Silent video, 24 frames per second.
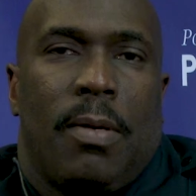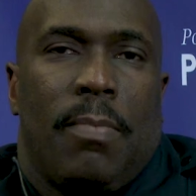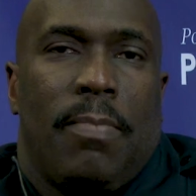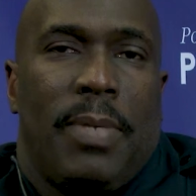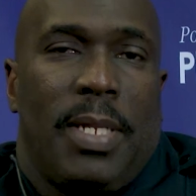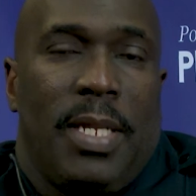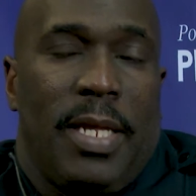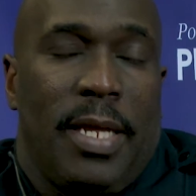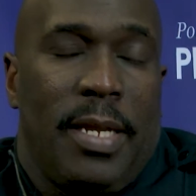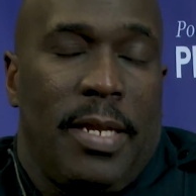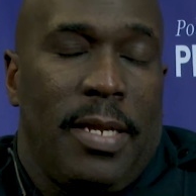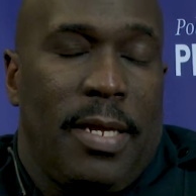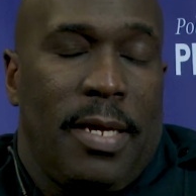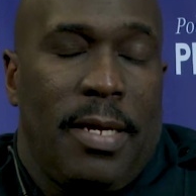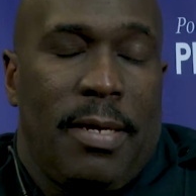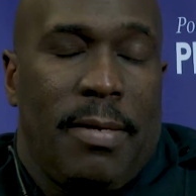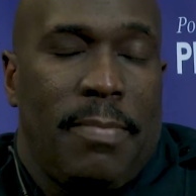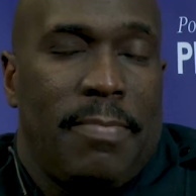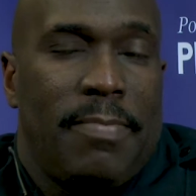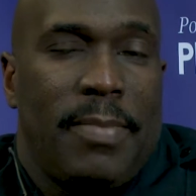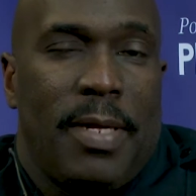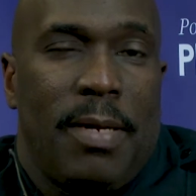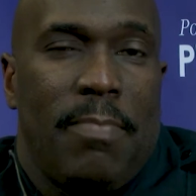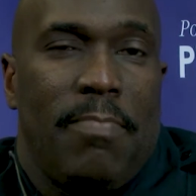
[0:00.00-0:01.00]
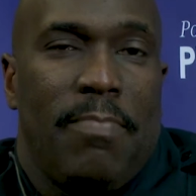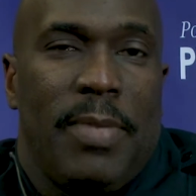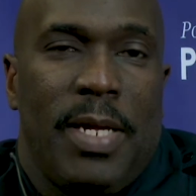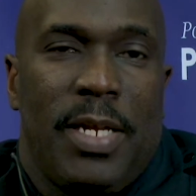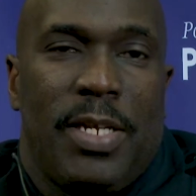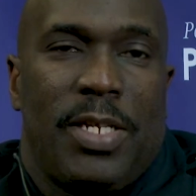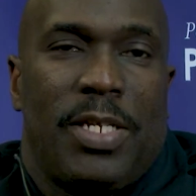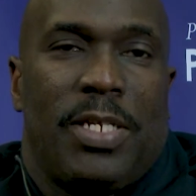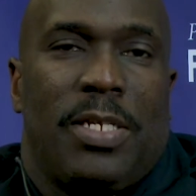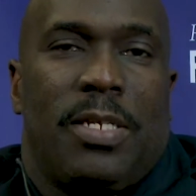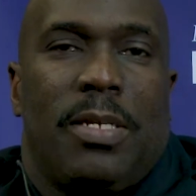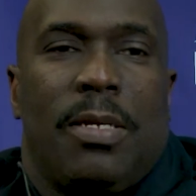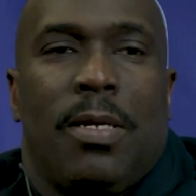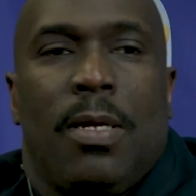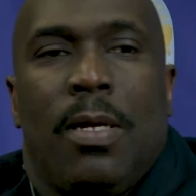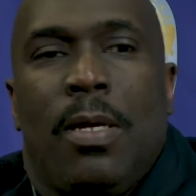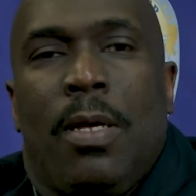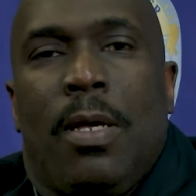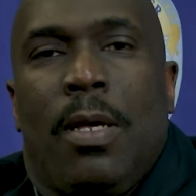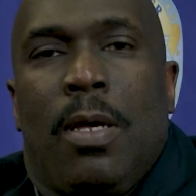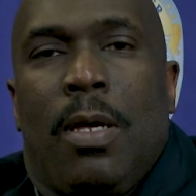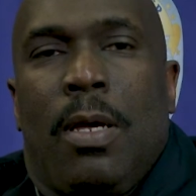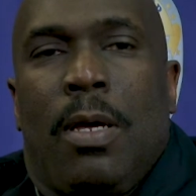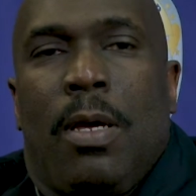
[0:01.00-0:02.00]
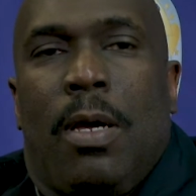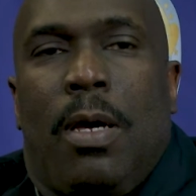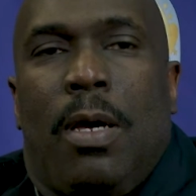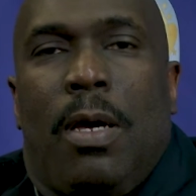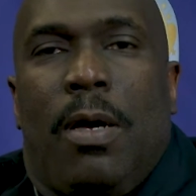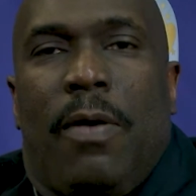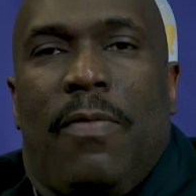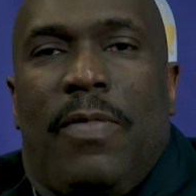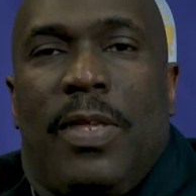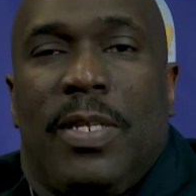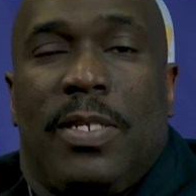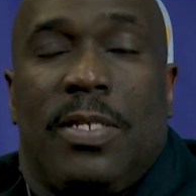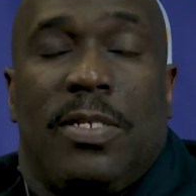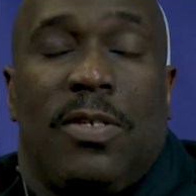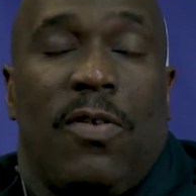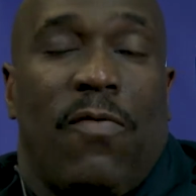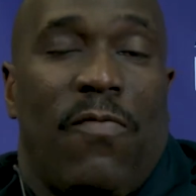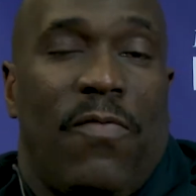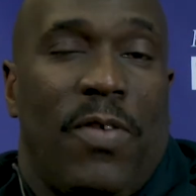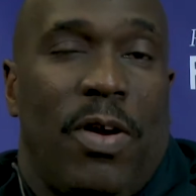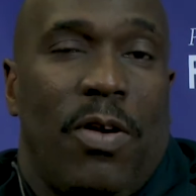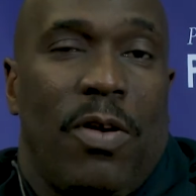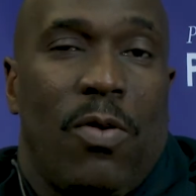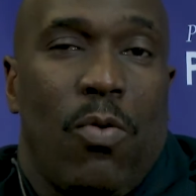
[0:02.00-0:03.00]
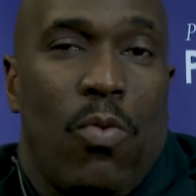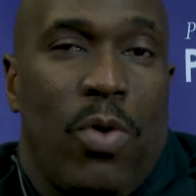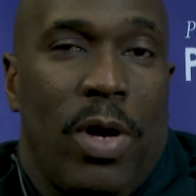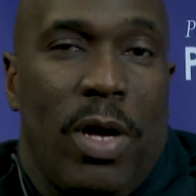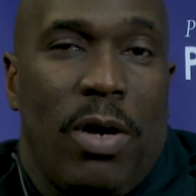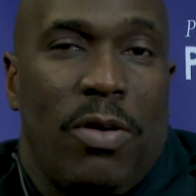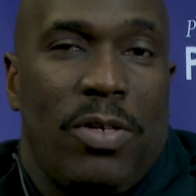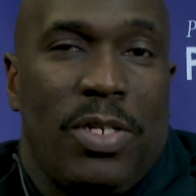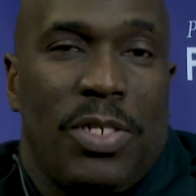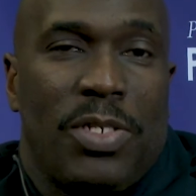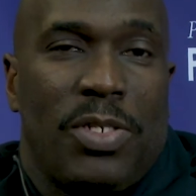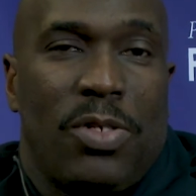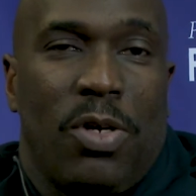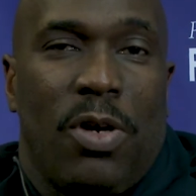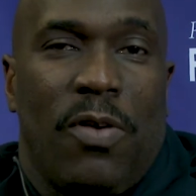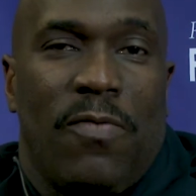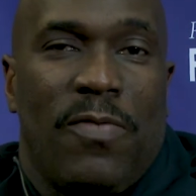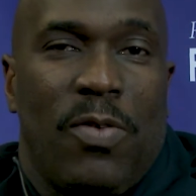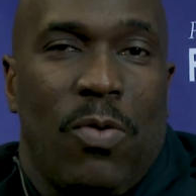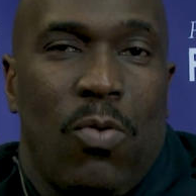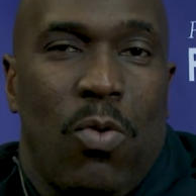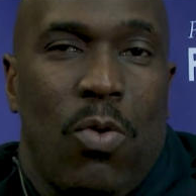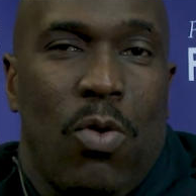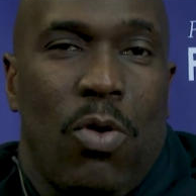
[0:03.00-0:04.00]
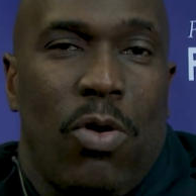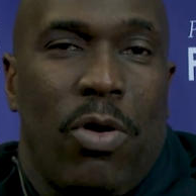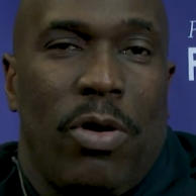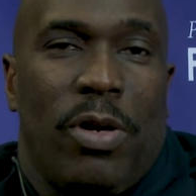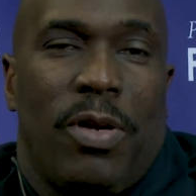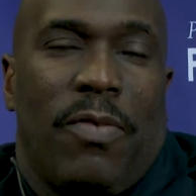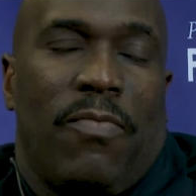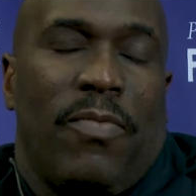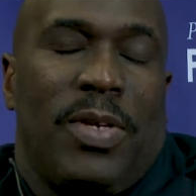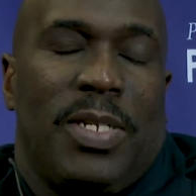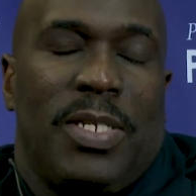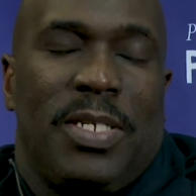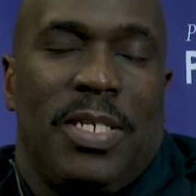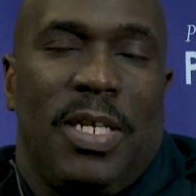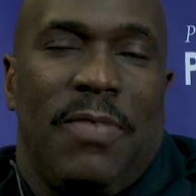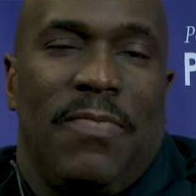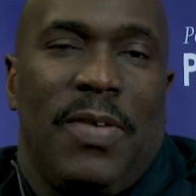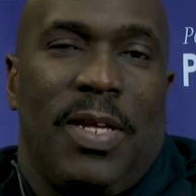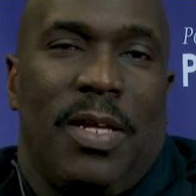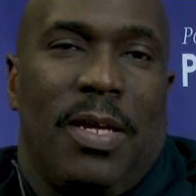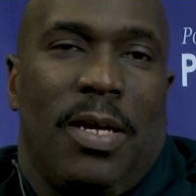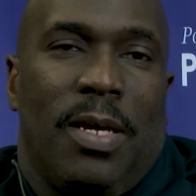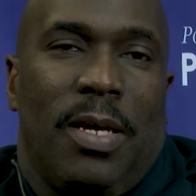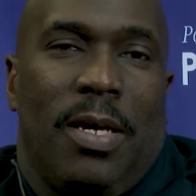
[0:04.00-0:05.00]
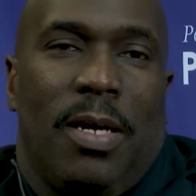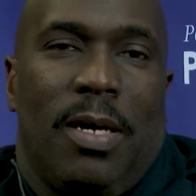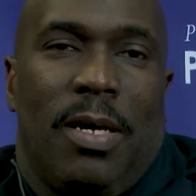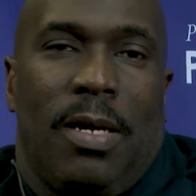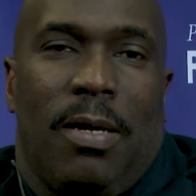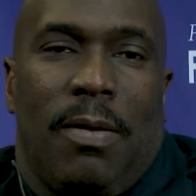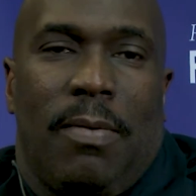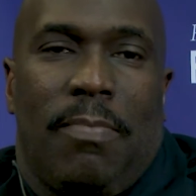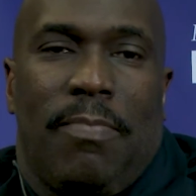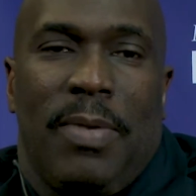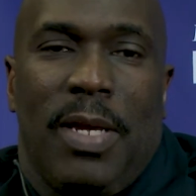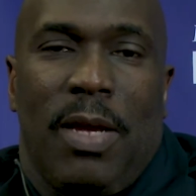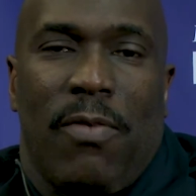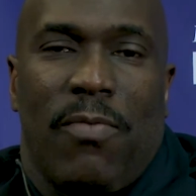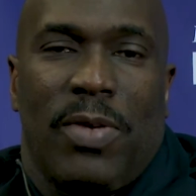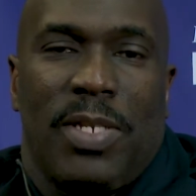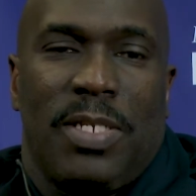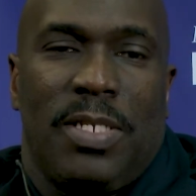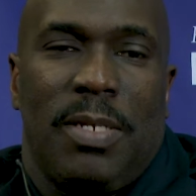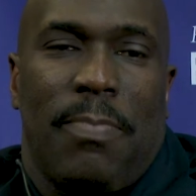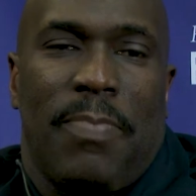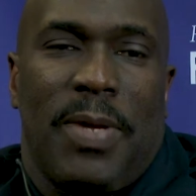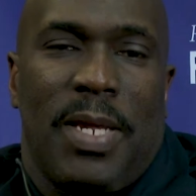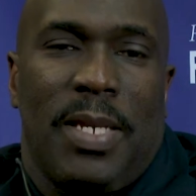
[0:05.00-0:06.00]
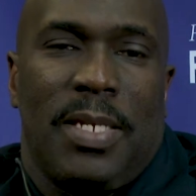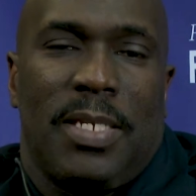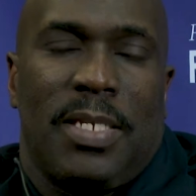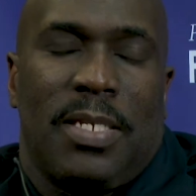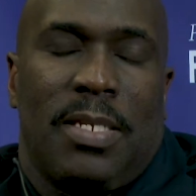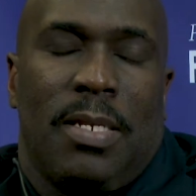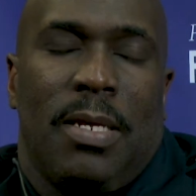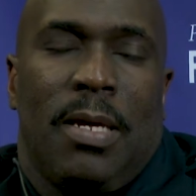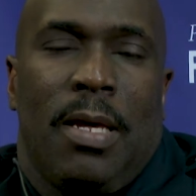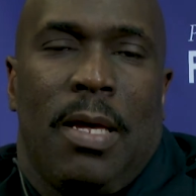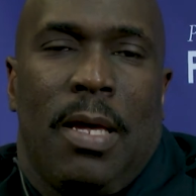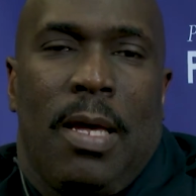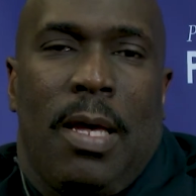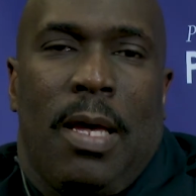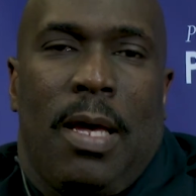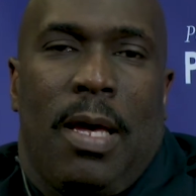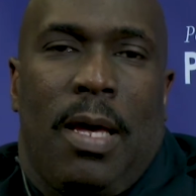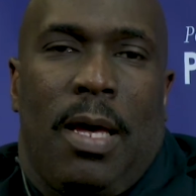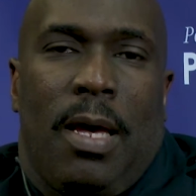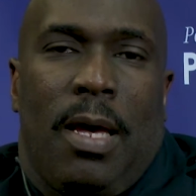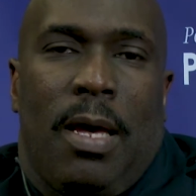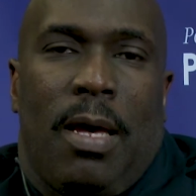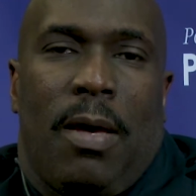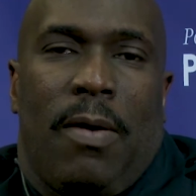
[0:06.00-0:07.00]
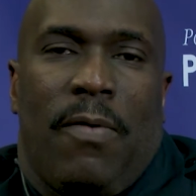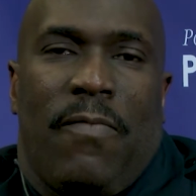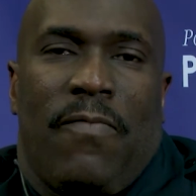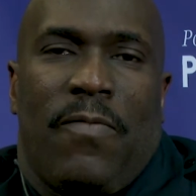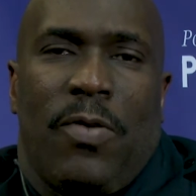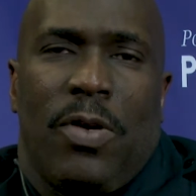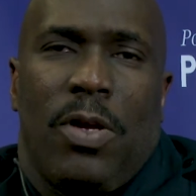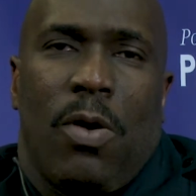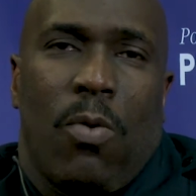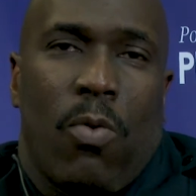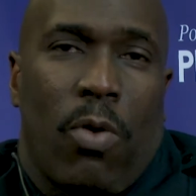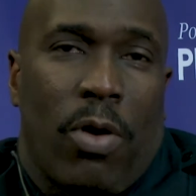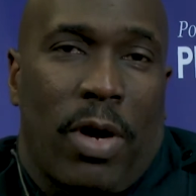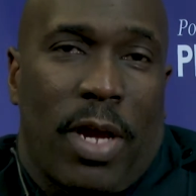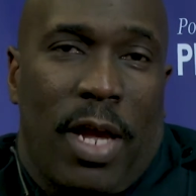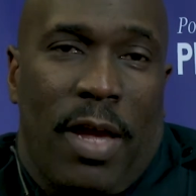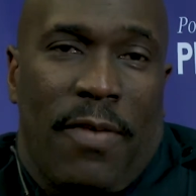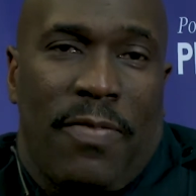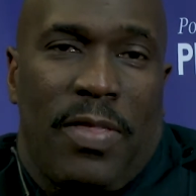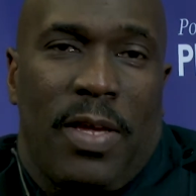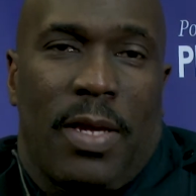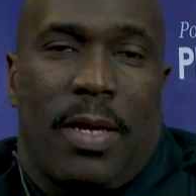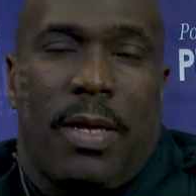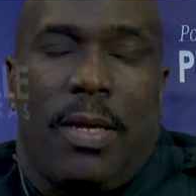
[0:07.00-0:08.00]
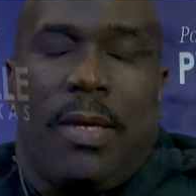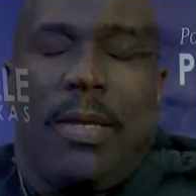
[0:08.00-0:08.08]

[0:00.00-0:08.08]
Belinda and Mitch, this is a very well-deserved award, receiving, being recipients for your work ethic.